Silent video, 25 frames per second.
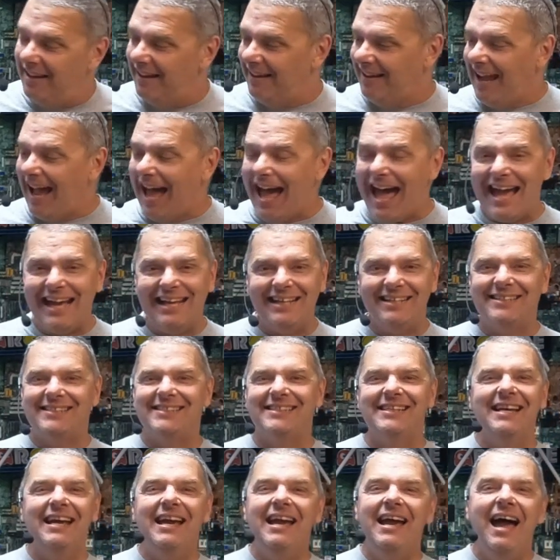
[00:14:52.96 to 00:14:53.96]

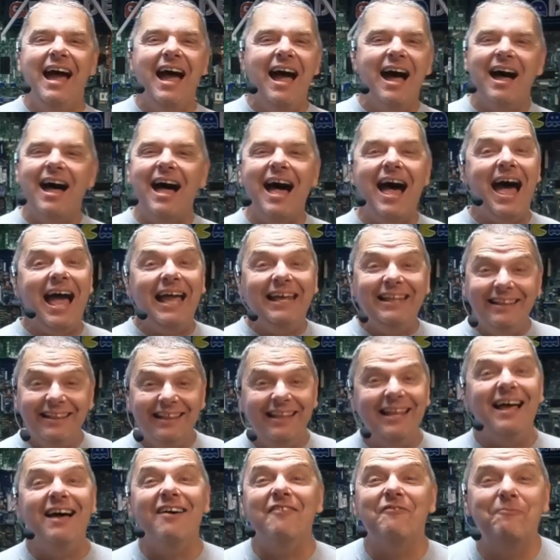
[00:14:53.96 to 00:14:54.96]
Guys, I
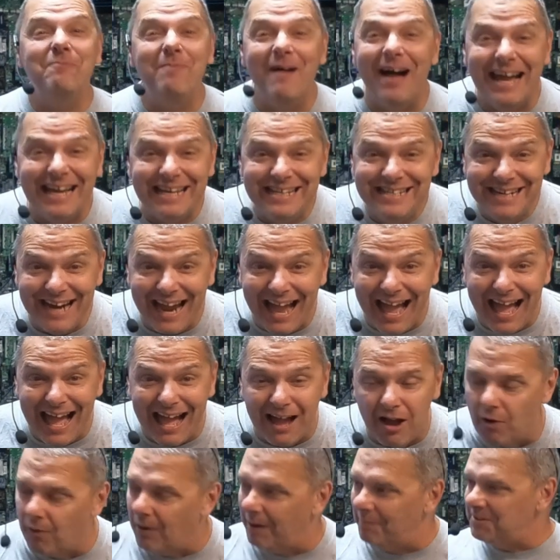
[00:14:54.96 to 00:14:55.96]
love my
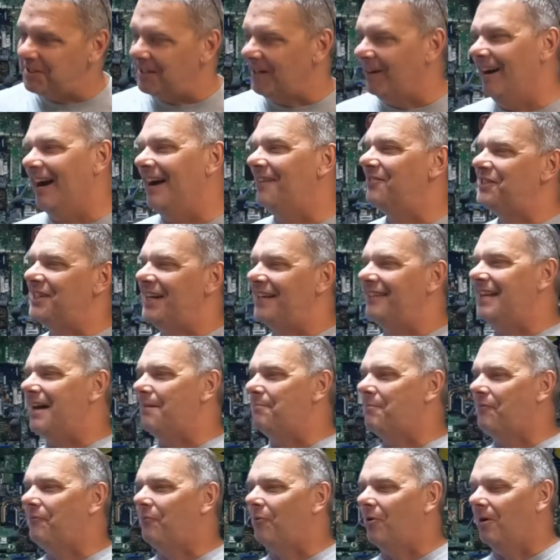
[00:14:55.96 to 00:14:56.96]
job. Oh, I'm sorry. I've said
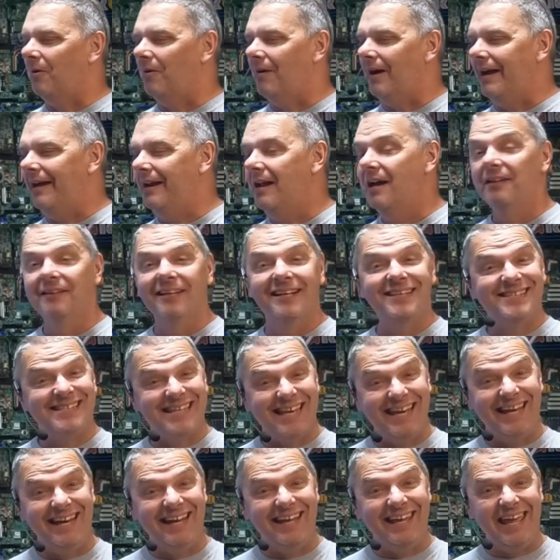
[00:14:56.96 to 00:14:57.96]
that before, right? Let's
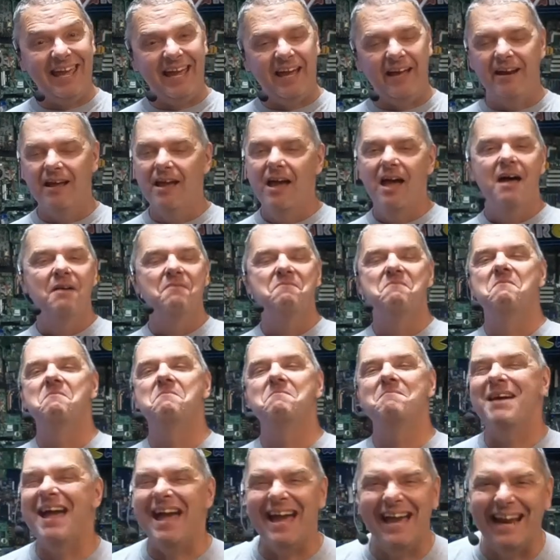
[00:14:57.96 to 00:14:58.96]
say it again.
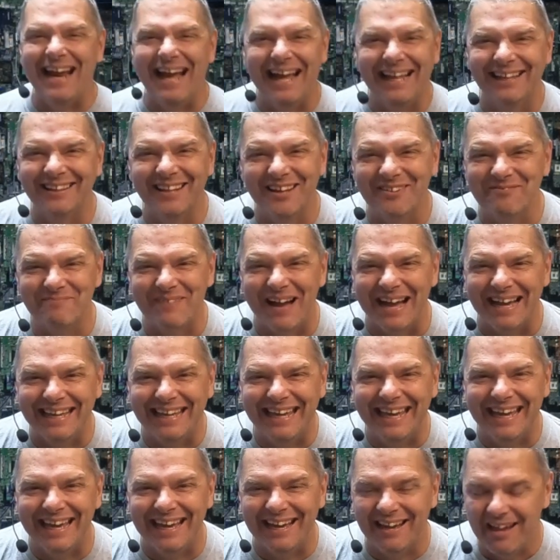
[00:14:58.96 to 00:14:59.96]
Man, I love my
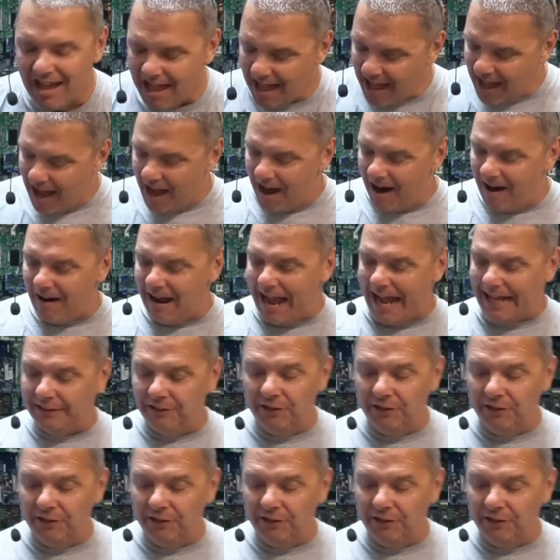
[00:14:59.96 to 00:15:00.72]
gig. All right,